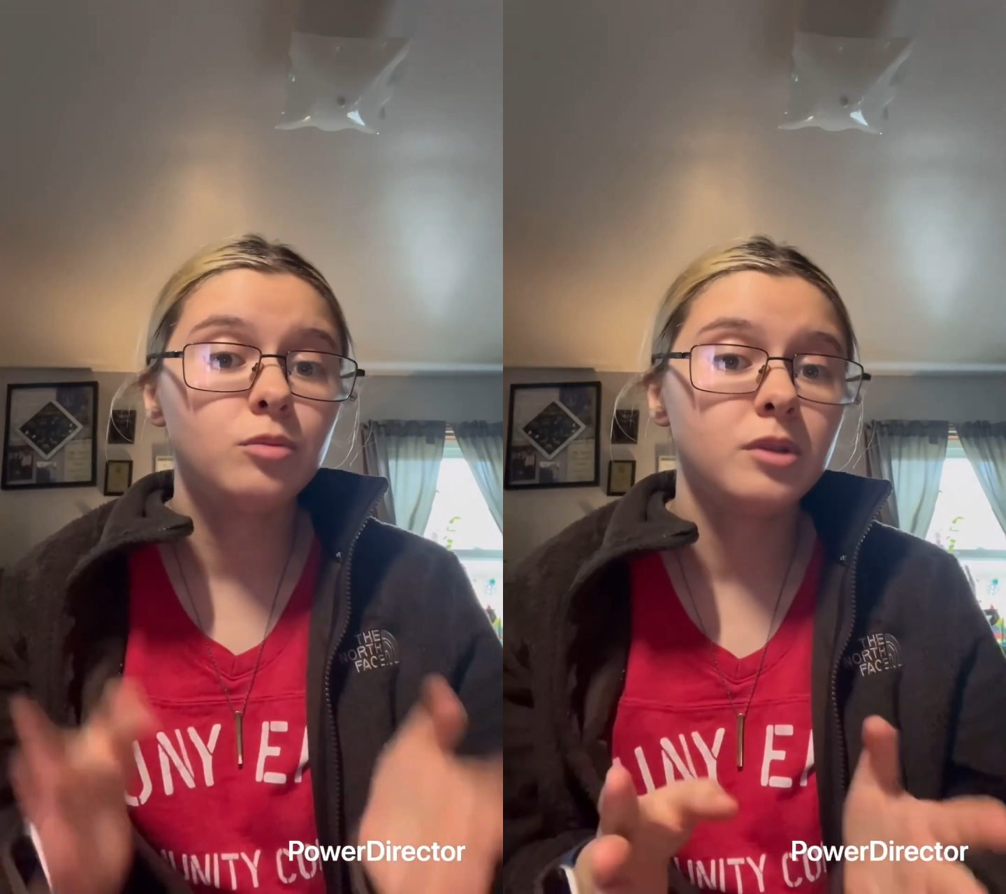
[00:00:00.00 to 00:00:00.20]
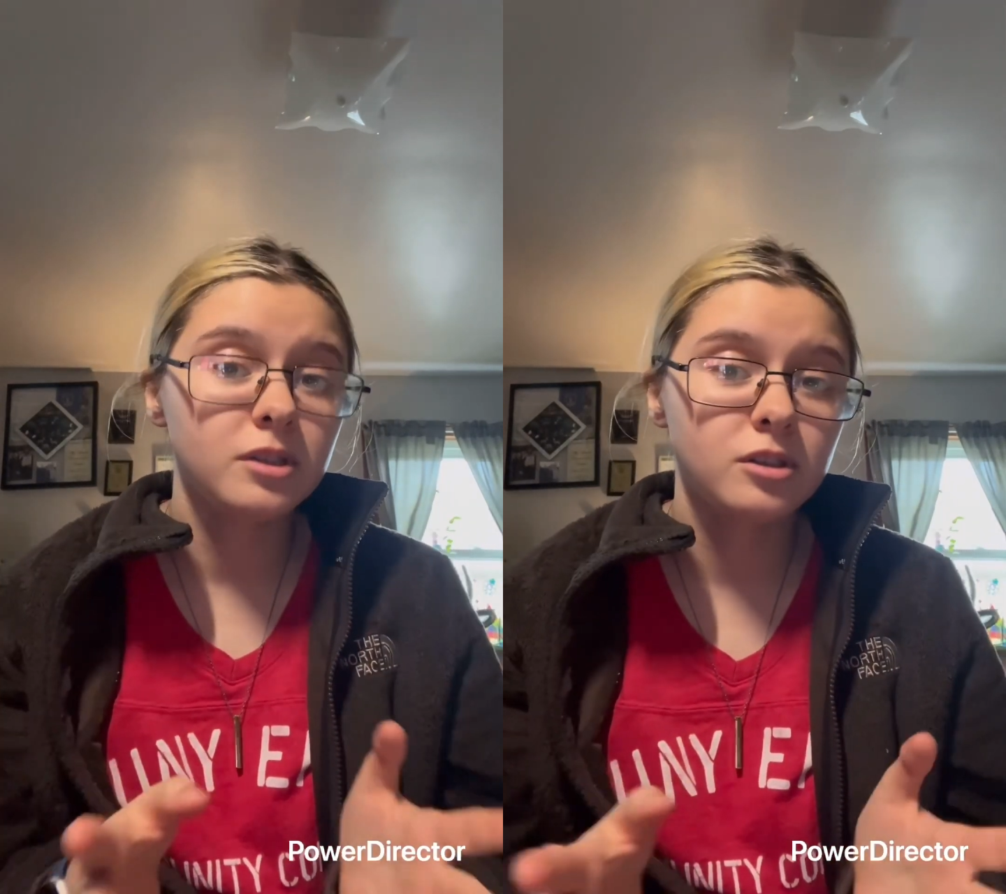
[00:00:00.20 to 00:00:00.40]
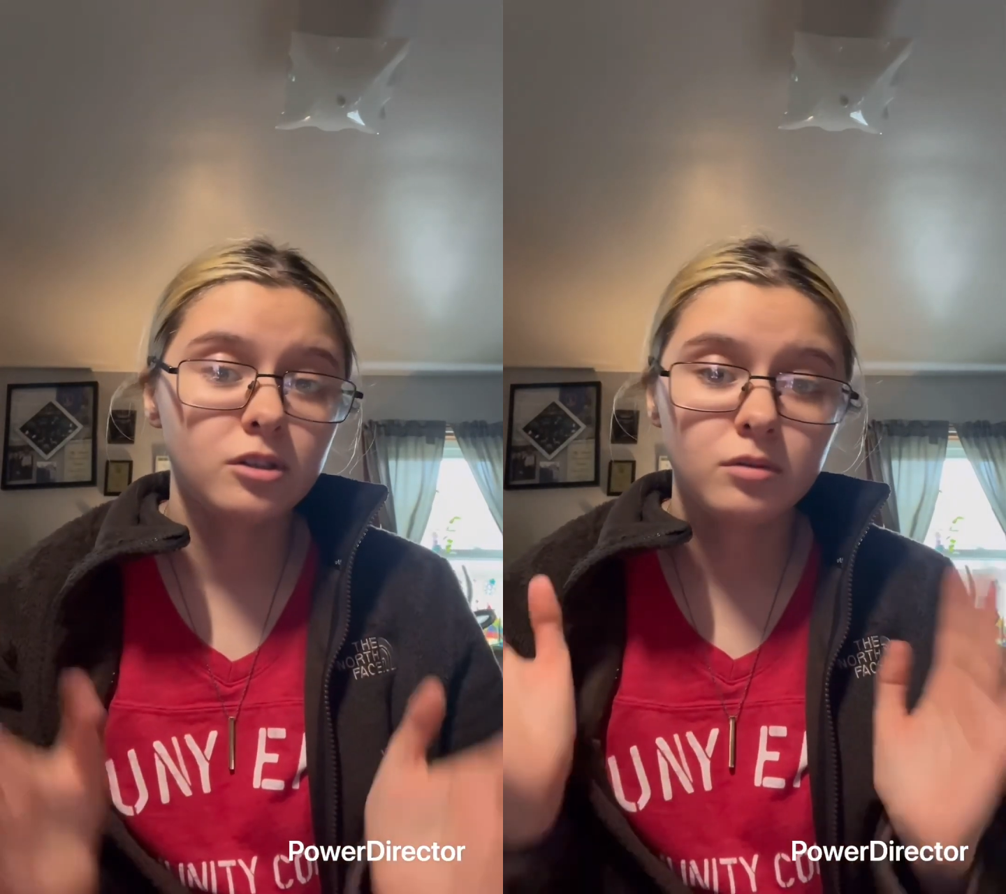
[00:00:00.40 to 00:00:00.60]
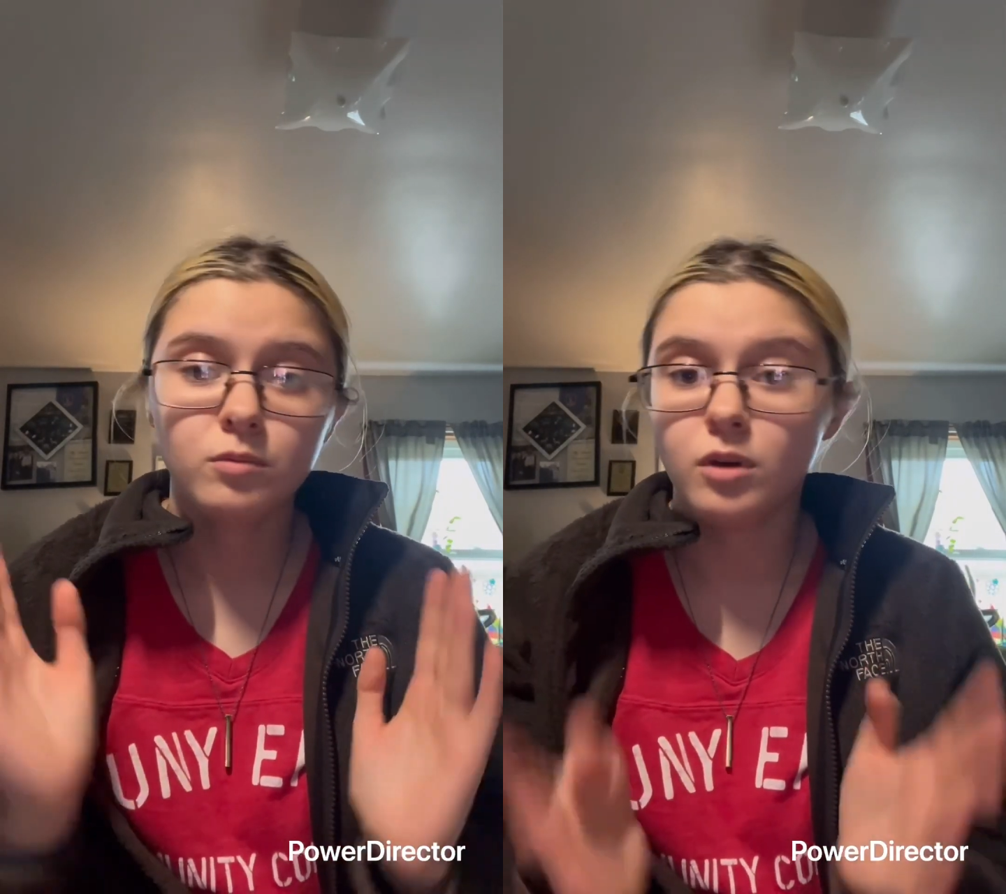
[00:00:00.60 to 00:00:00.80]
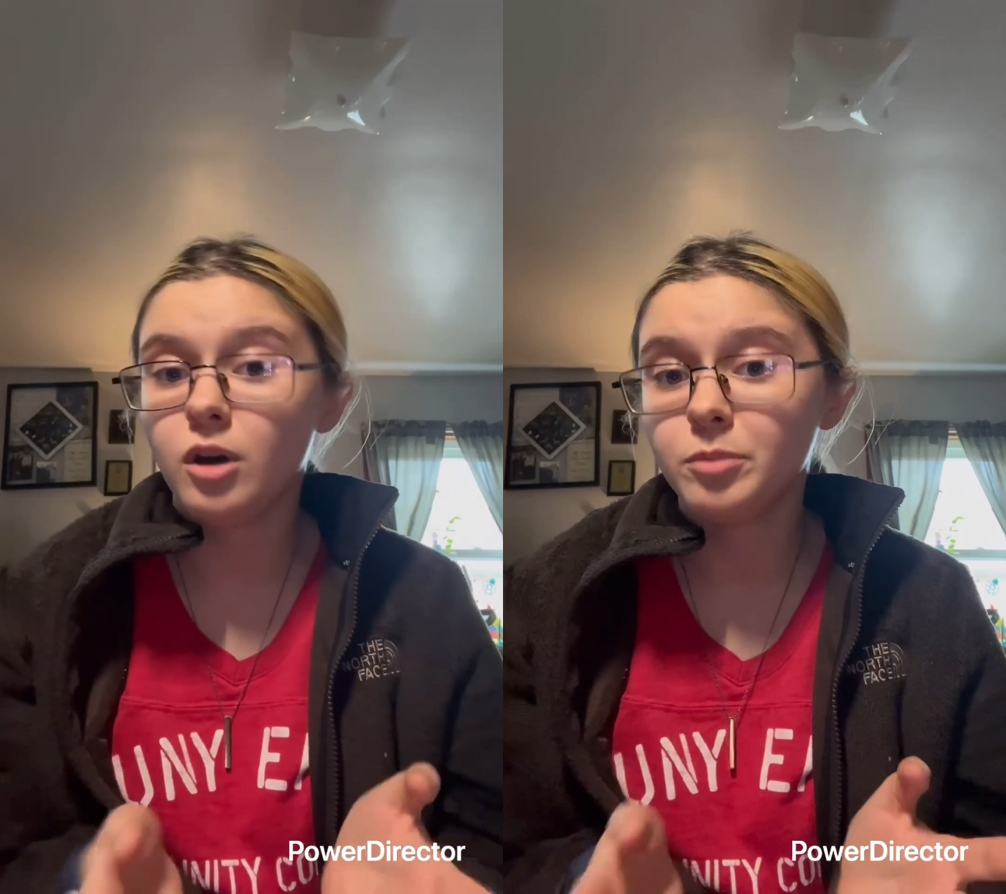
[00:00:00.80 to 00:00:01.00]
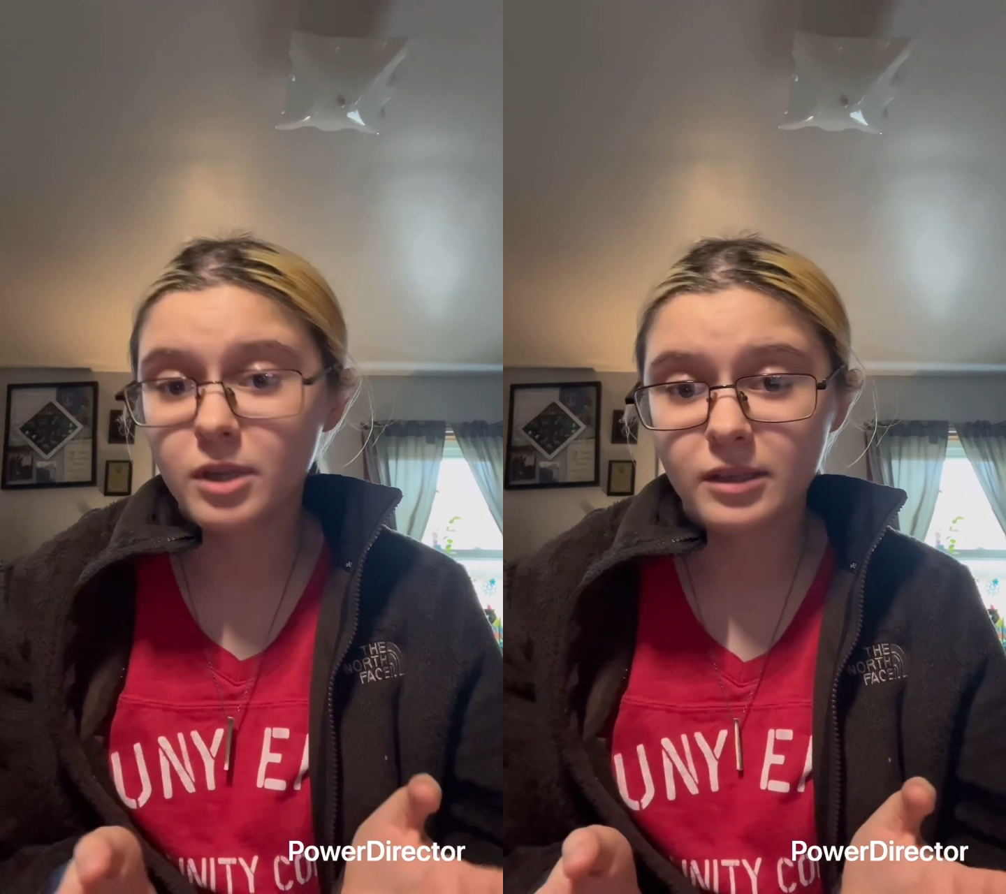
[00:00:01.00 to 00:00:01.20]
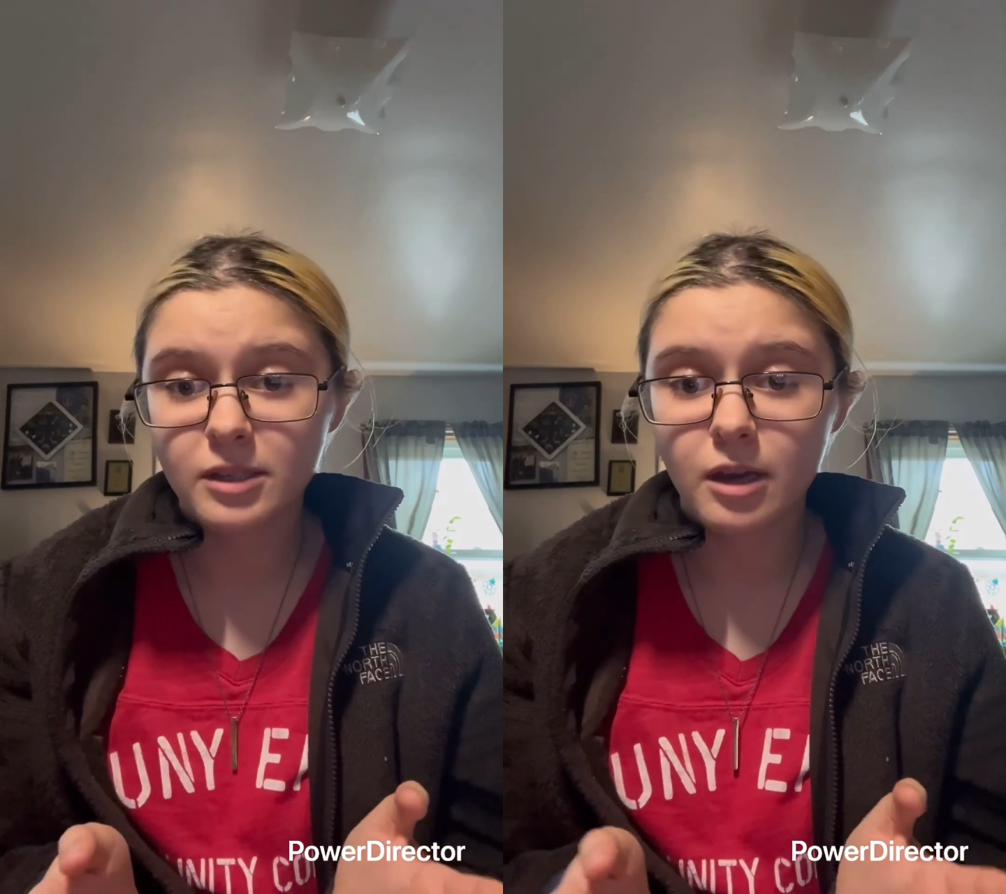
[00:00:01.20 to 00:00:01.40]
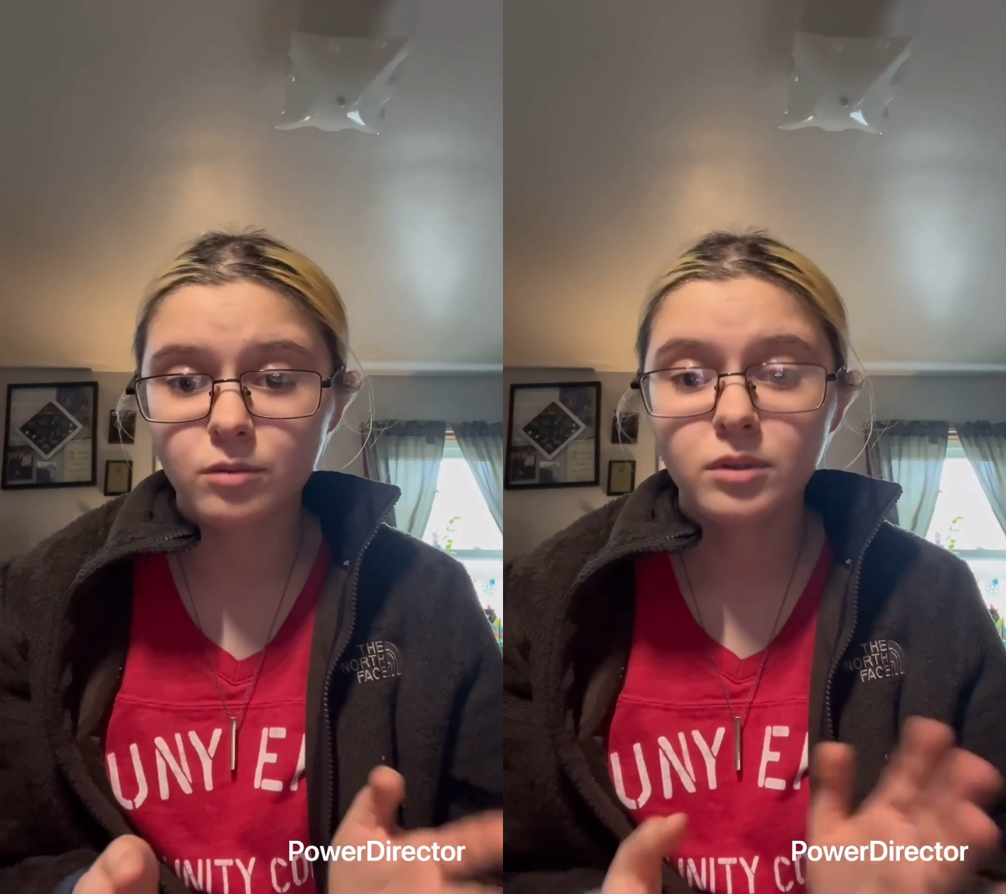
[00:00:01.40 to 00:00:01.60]
this will help you guys
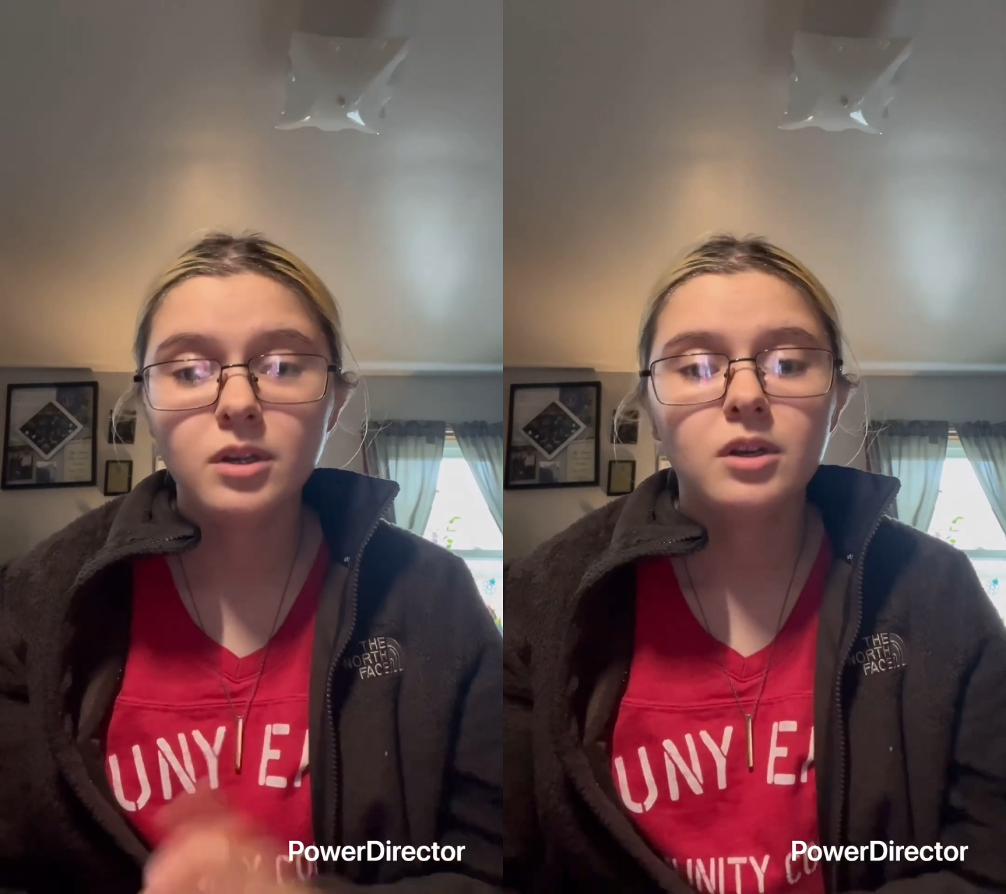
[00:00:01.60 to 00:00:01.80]
out.